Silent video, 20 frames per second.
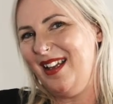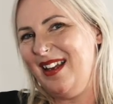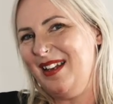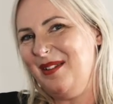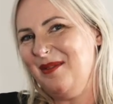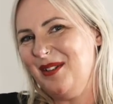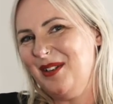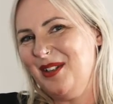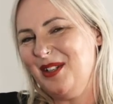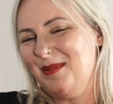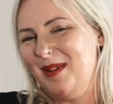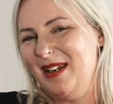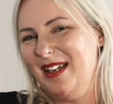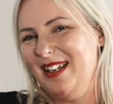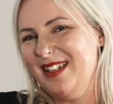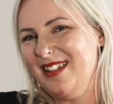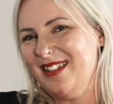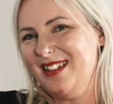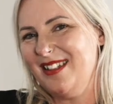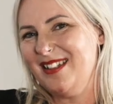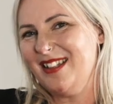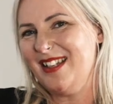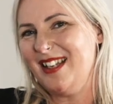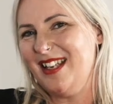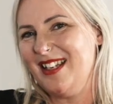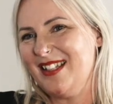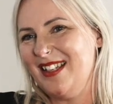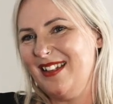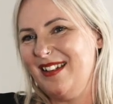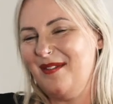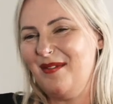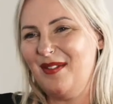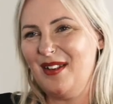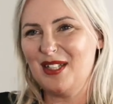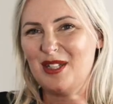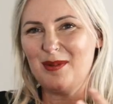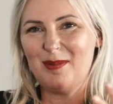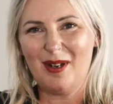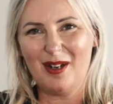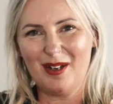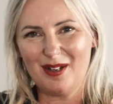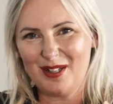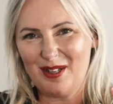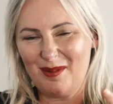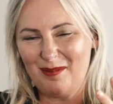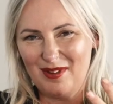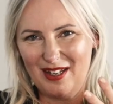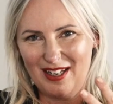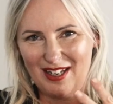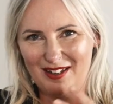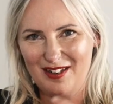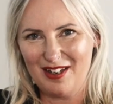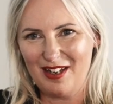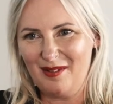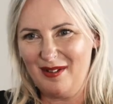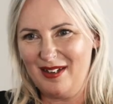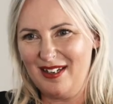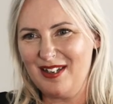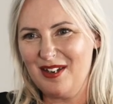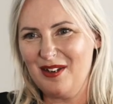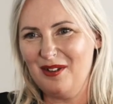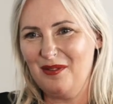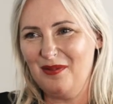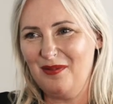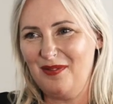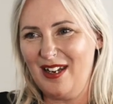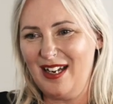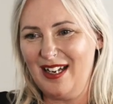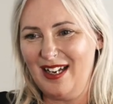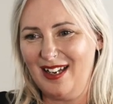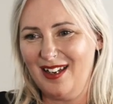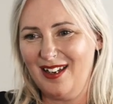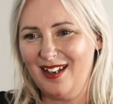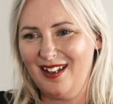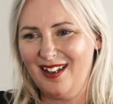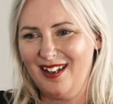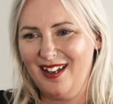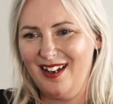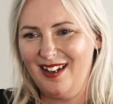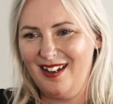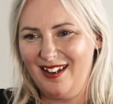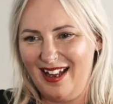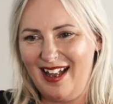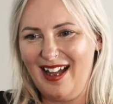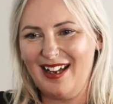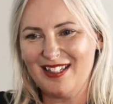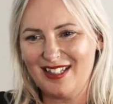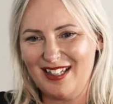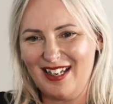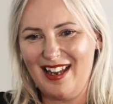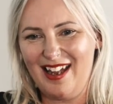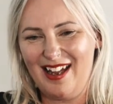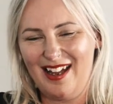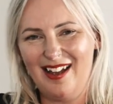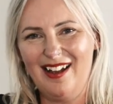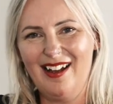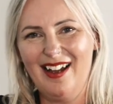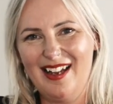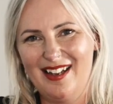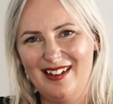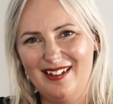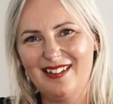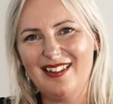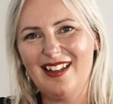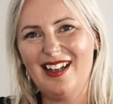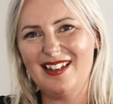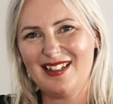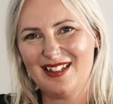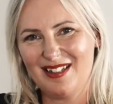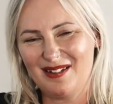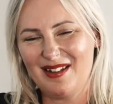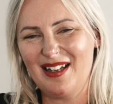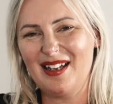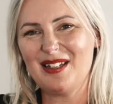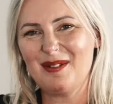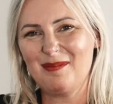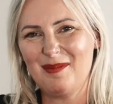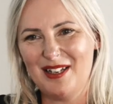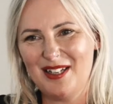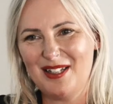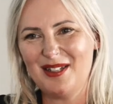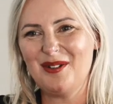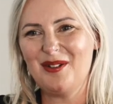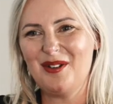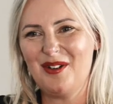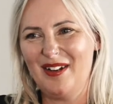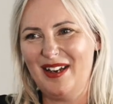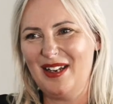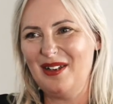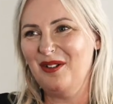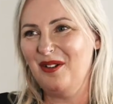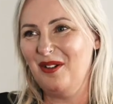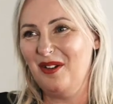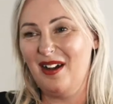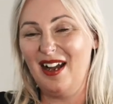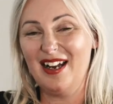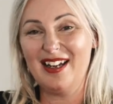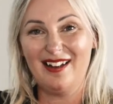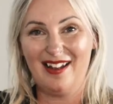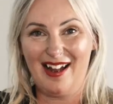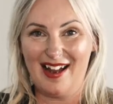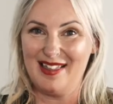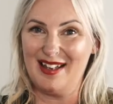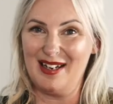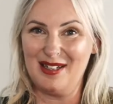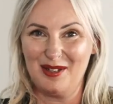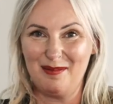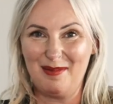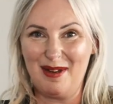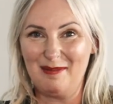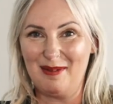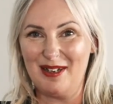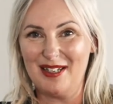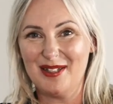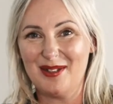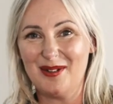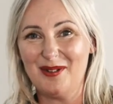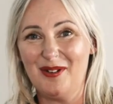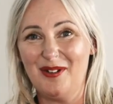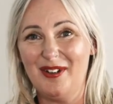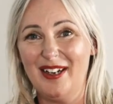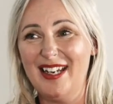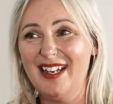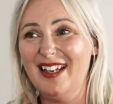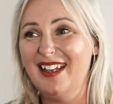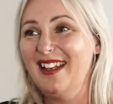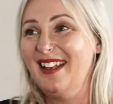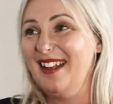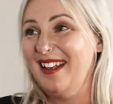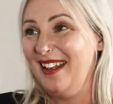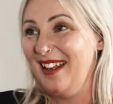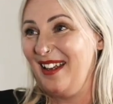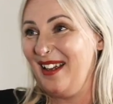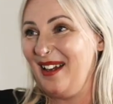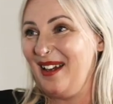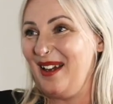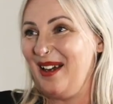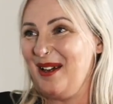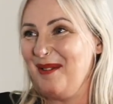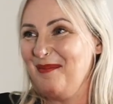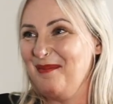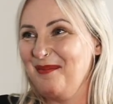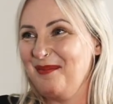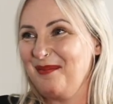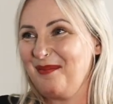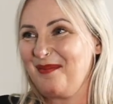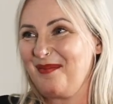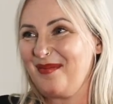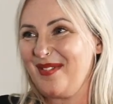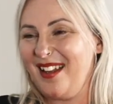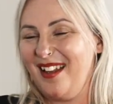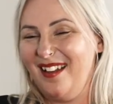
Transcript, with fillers: anyone who's been listening to this, and if it sparks something in you, and you're feeling like actually, yeah, I that's that's my story, or I'd like that to be my story. Um,